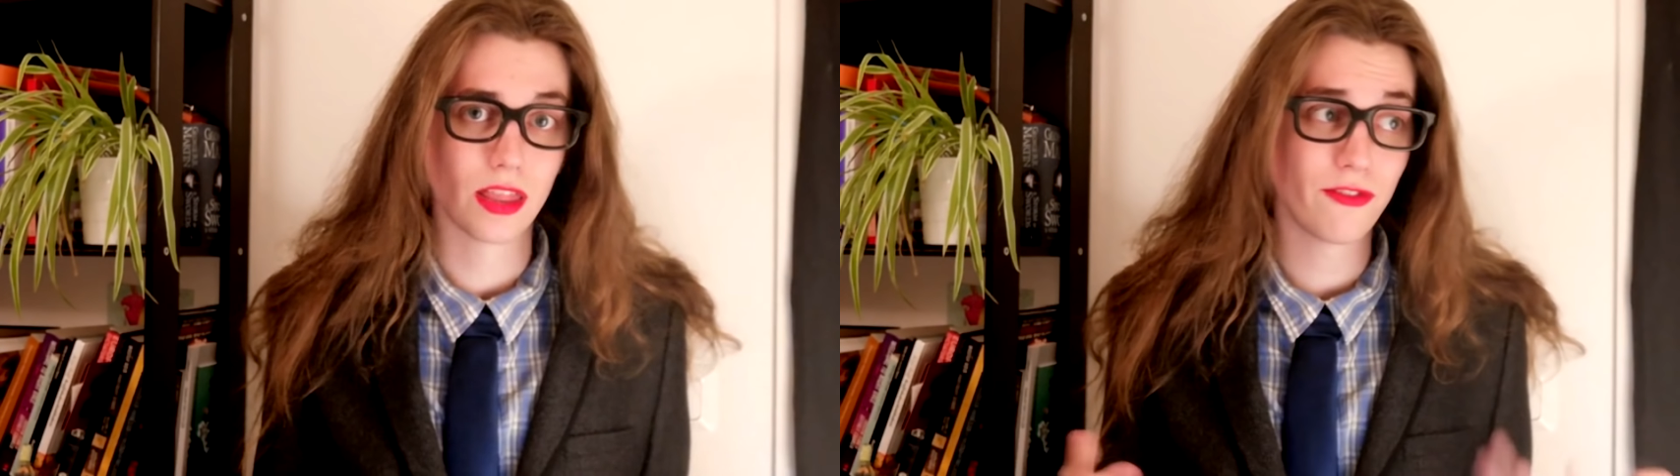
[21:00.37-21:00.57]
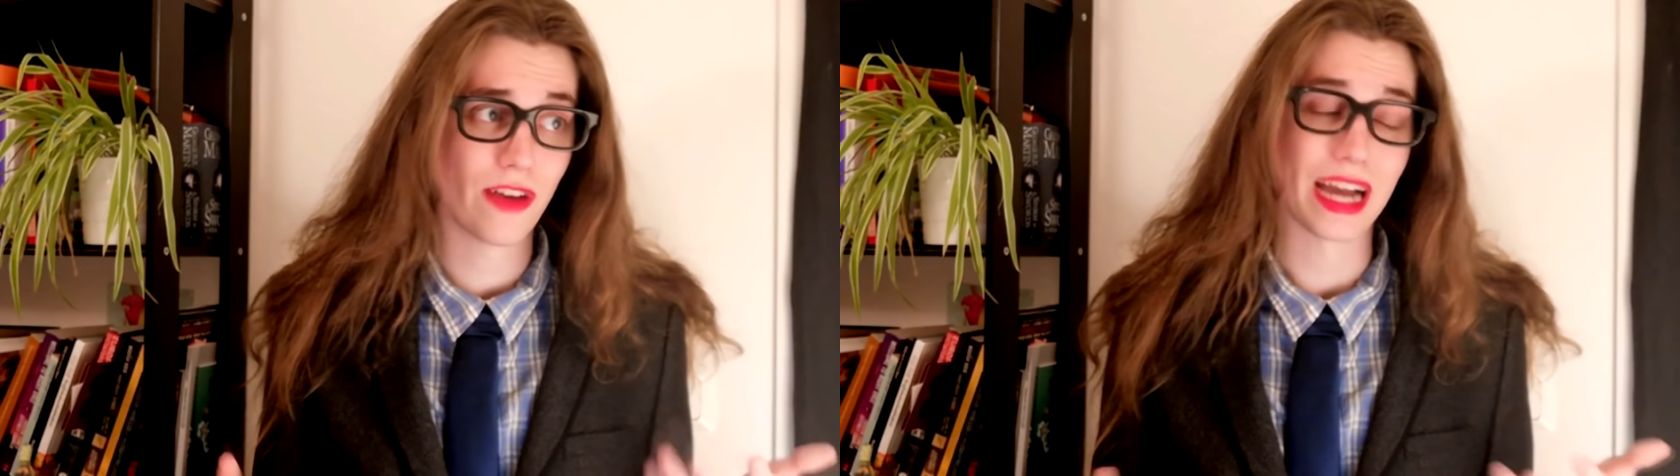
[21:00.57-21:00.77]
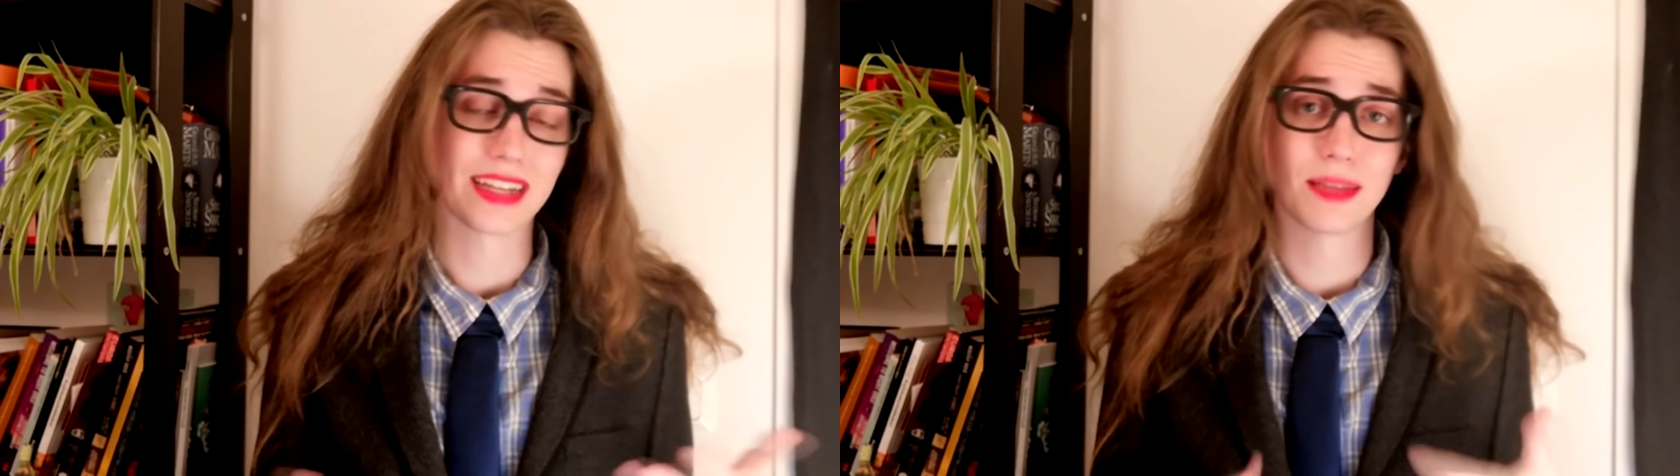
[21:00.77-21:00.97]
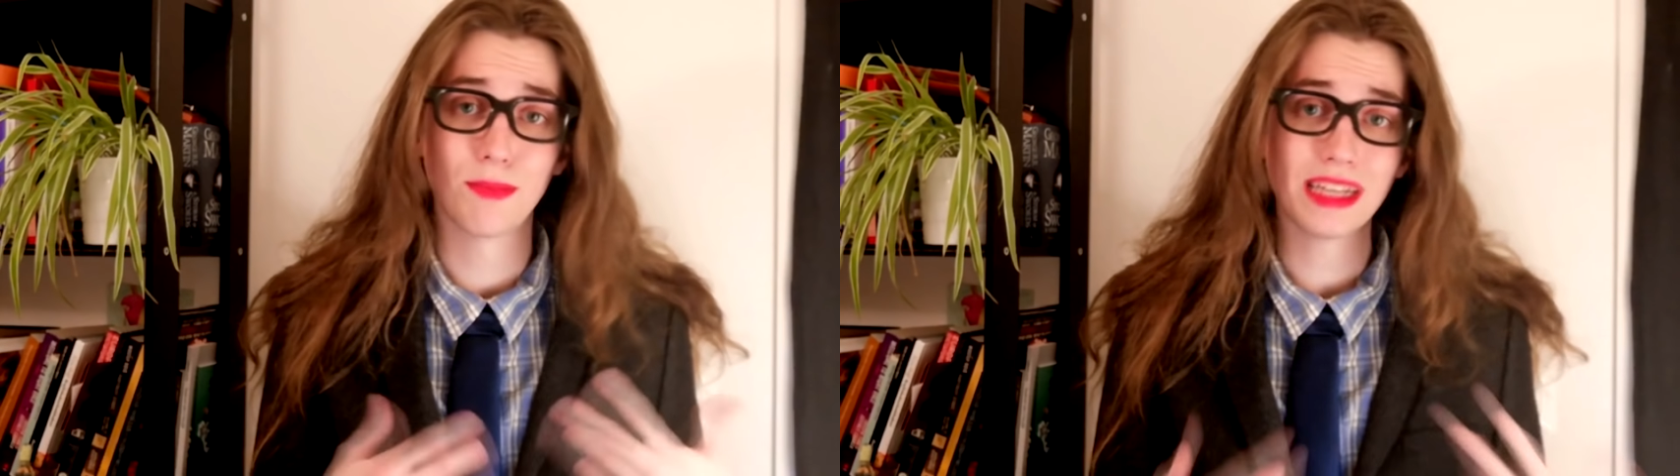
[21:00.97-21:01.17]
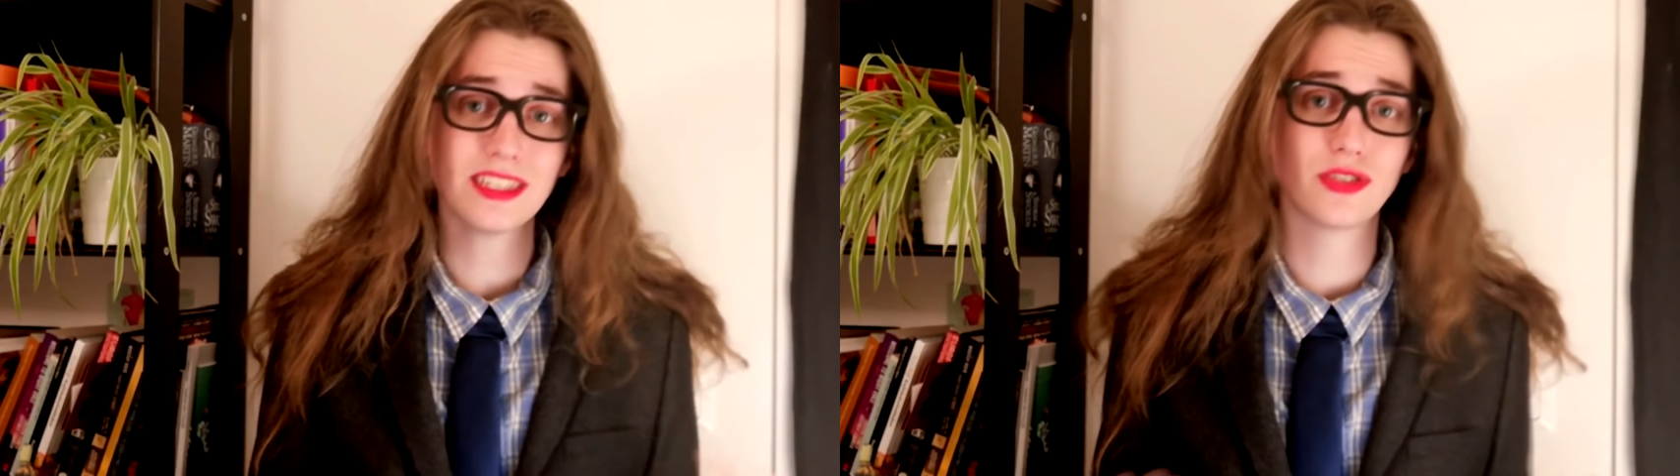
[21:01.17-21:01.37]
on the fact
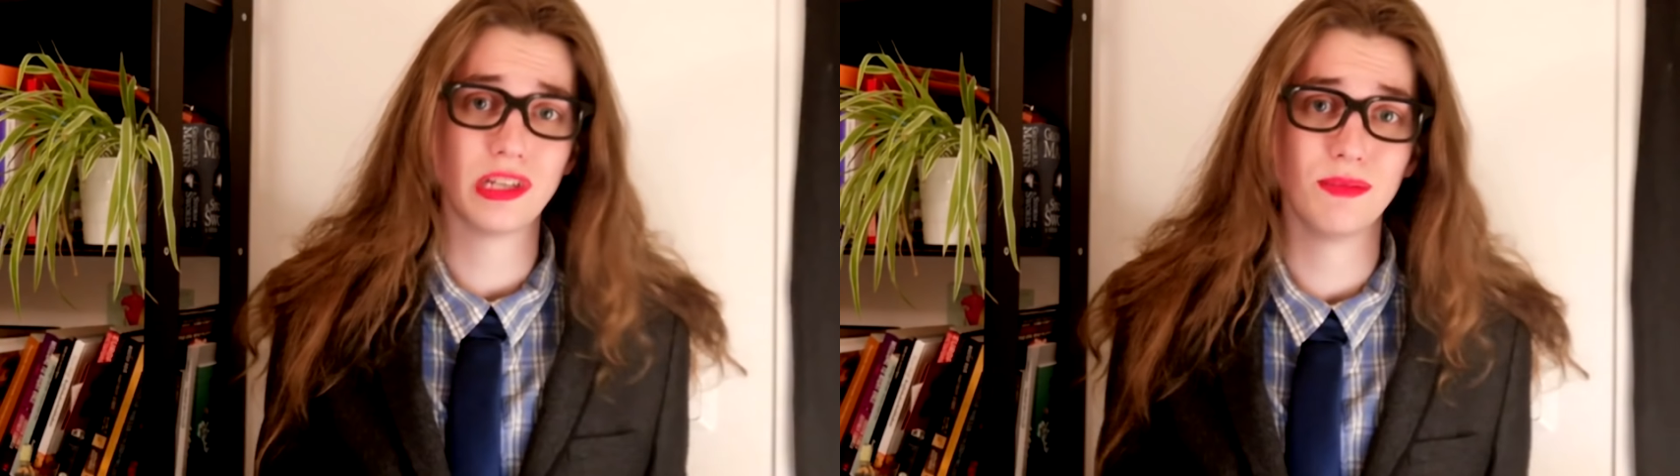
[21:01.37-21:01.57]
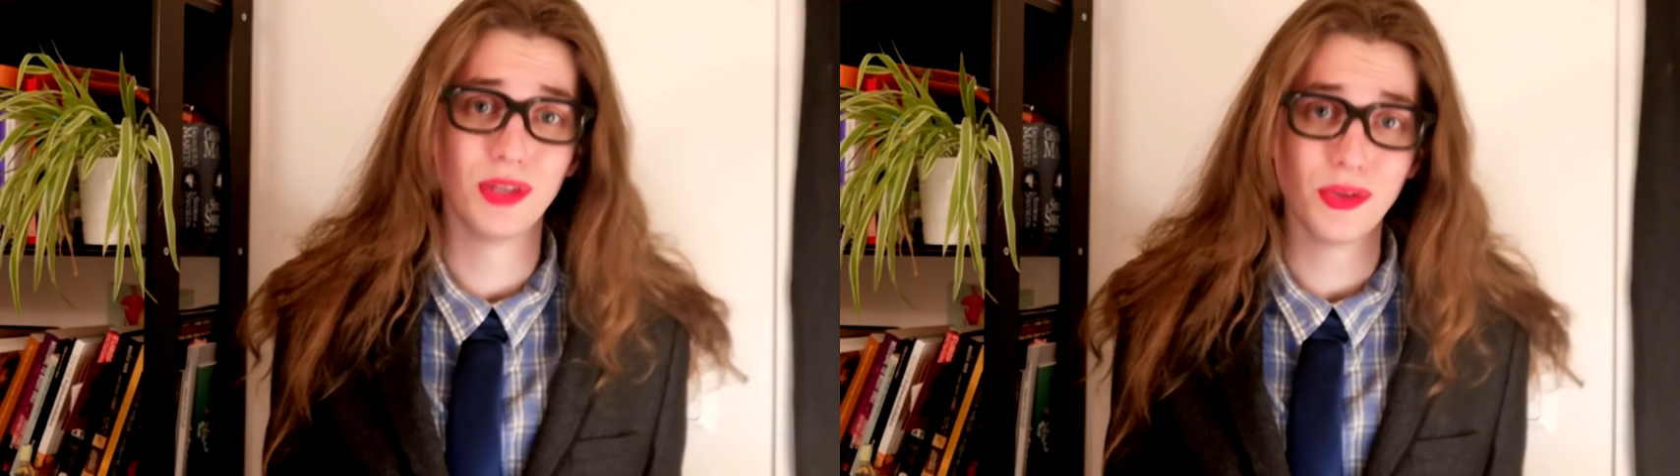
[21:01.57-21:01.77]
that mainstream